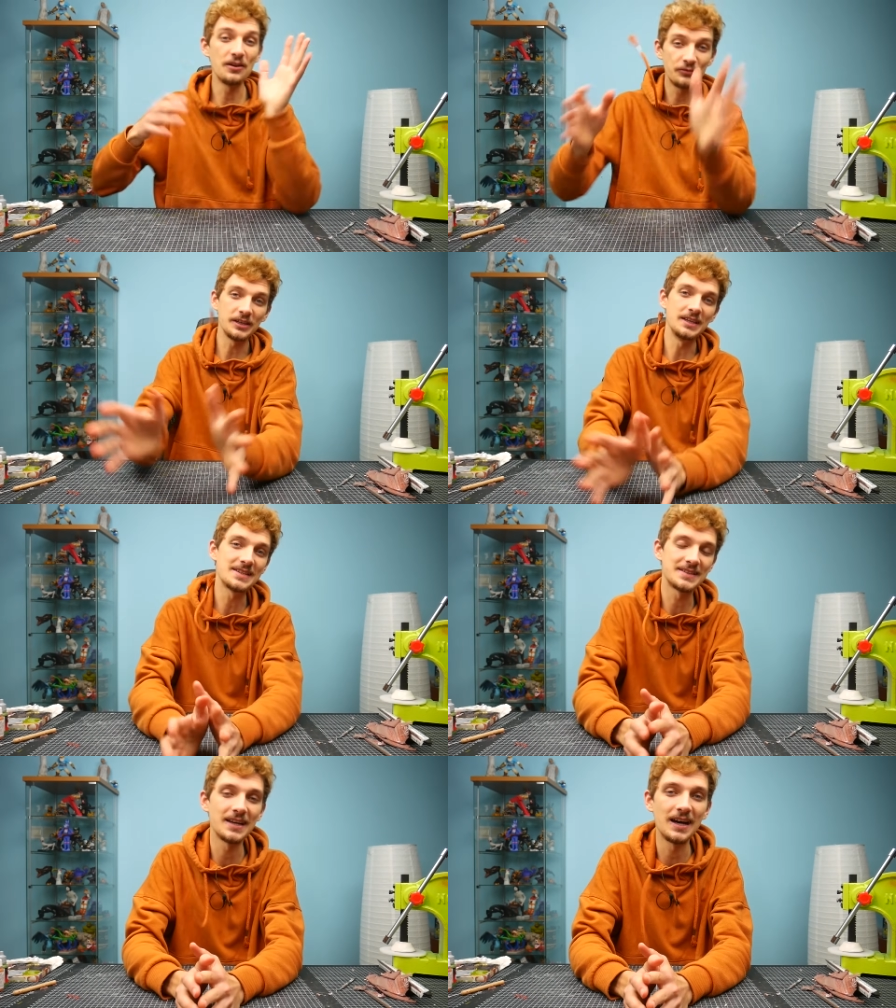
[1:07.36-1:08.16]
every
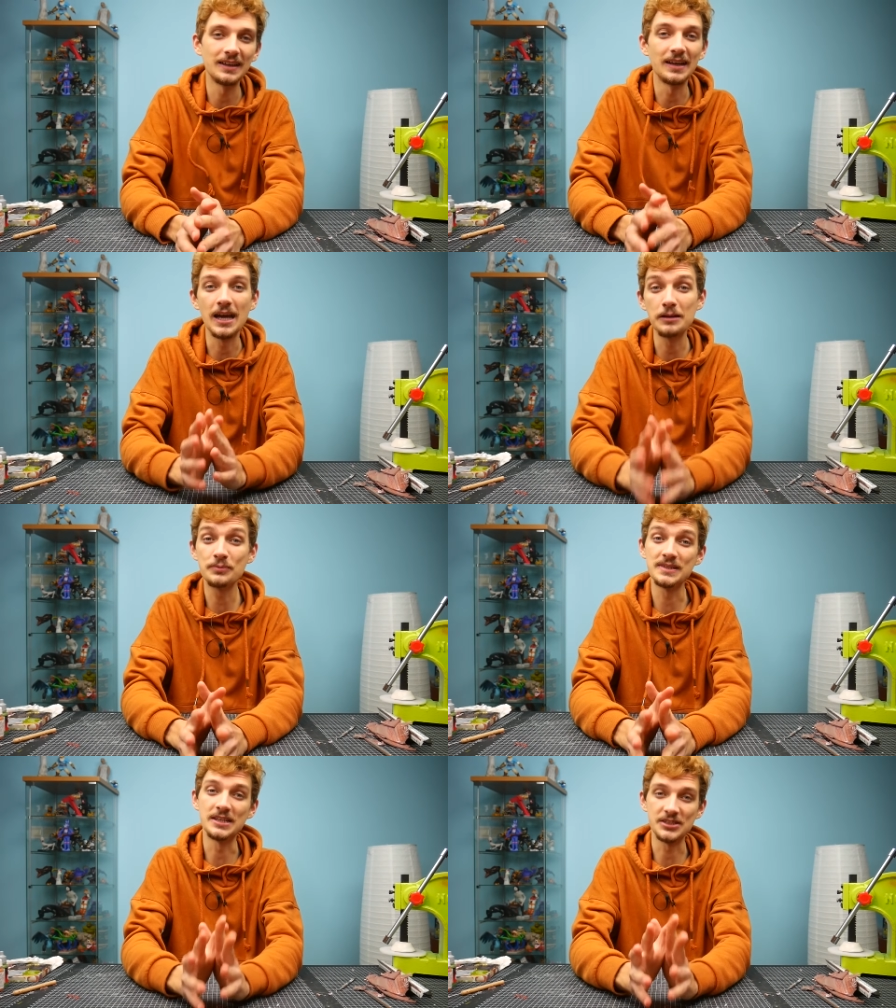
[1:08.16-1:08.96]
install
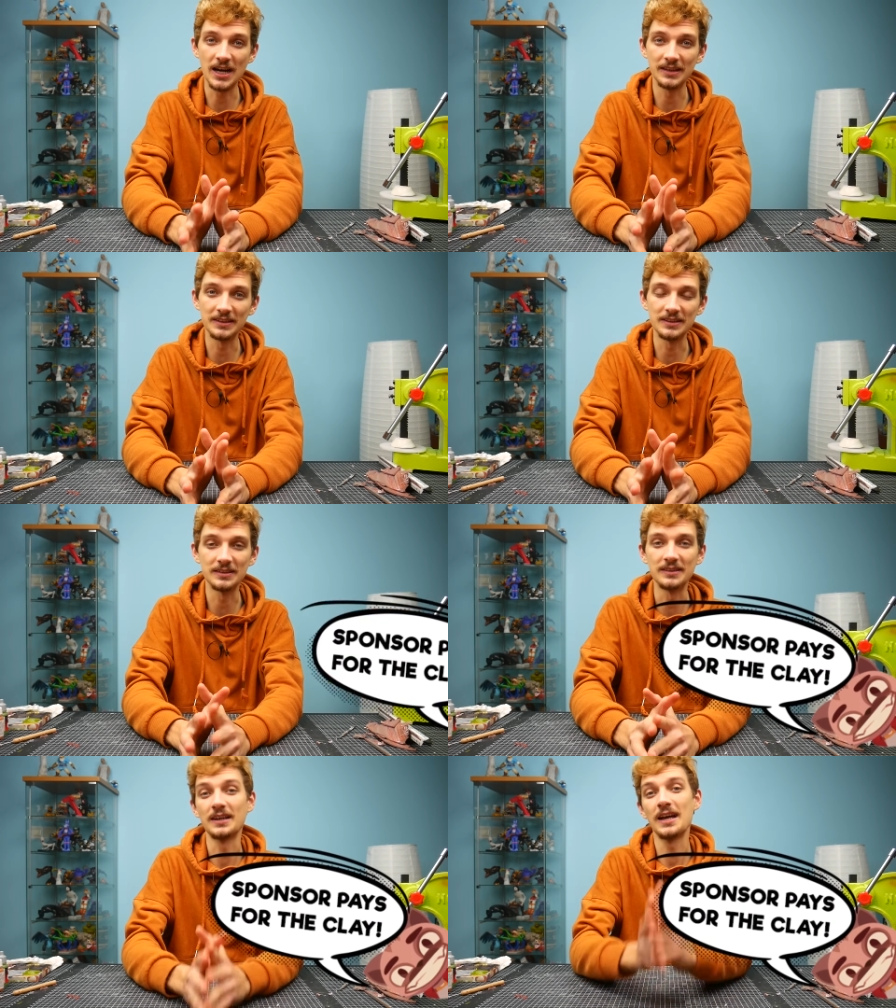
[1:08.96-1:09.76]
helps the
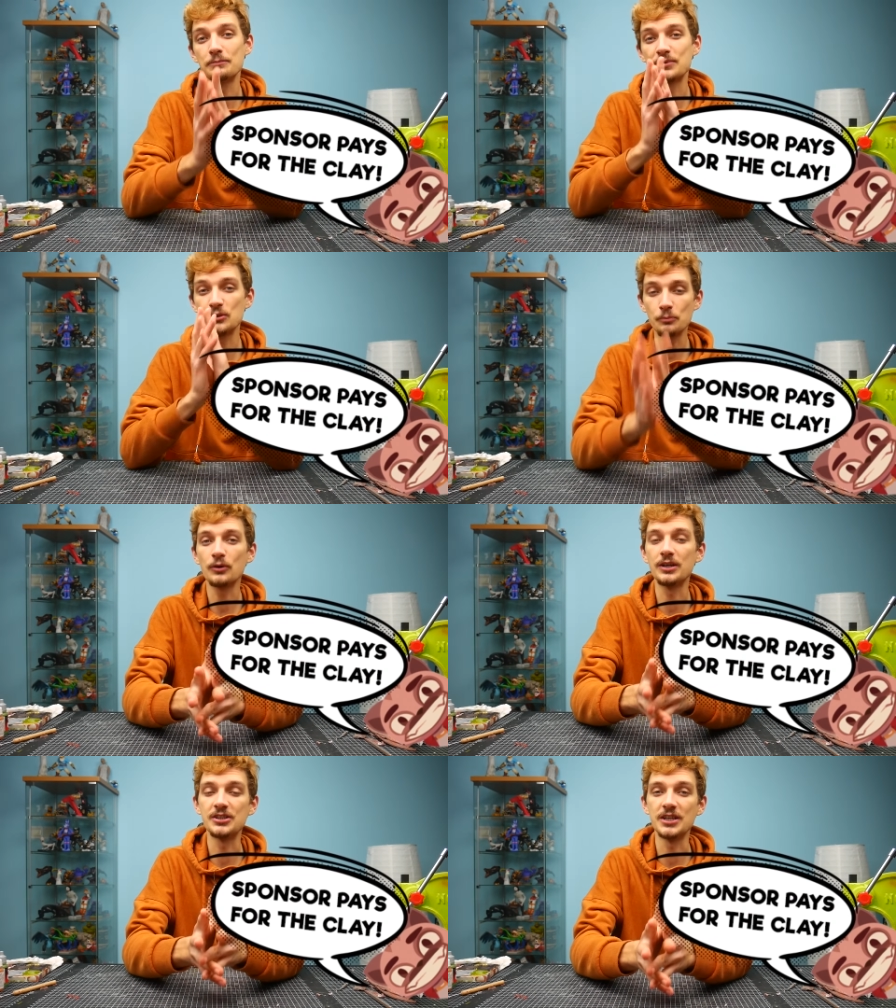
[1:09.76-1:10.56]
channel, helps
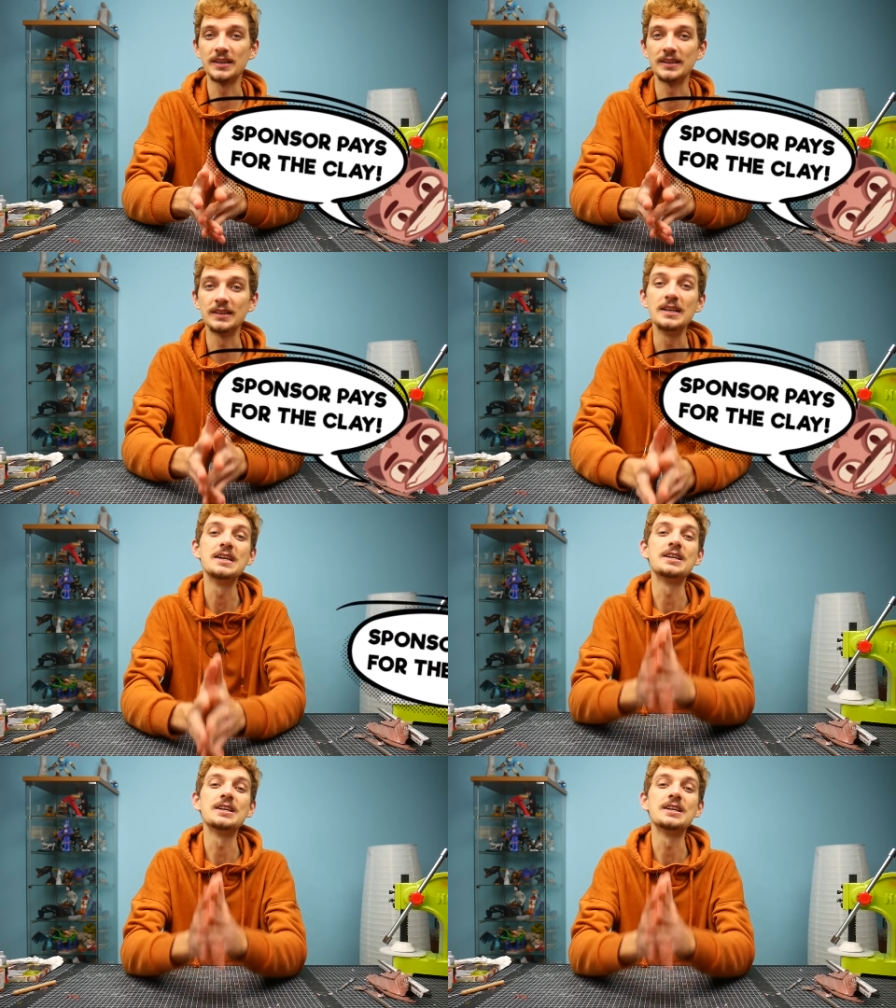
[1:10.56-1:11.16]
support the channel.